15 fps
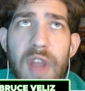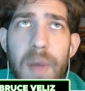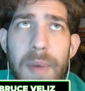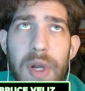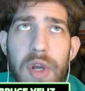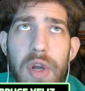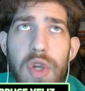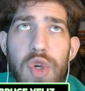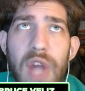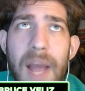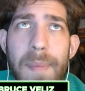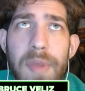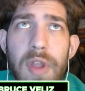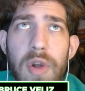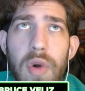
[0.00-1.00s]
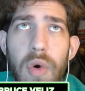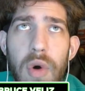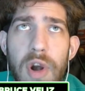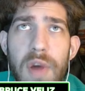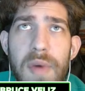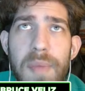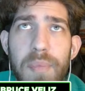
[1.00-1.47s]
though, but good trap in the
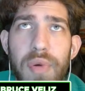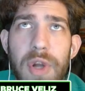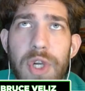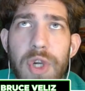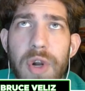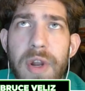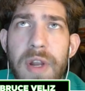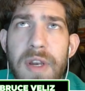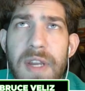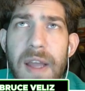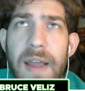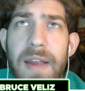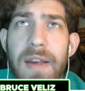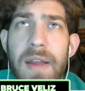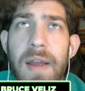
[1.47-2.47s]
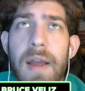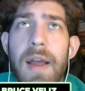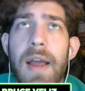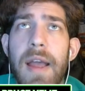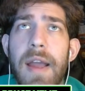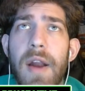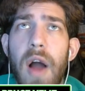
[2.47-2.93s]
corner with Pritchard and, and,
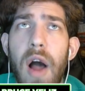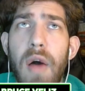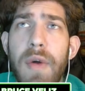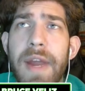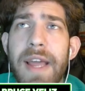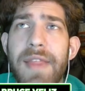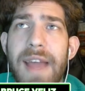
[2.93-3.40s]
and Holiday.